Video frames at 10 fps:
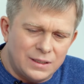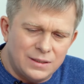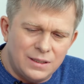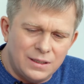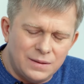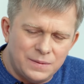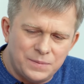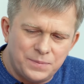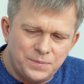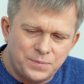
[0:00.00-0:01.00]
when,
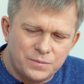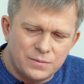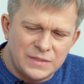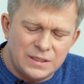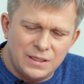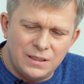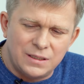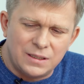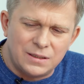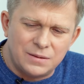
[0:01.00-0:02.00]
you
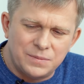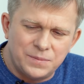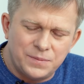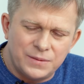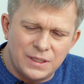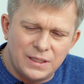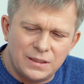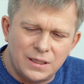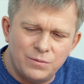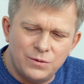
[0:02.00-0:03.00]
know, as they
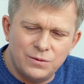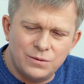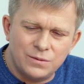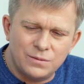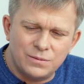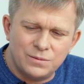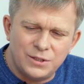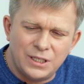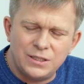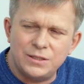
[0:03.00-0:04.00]
say,
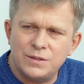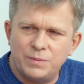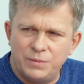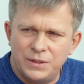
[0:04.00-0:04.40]
whom you recall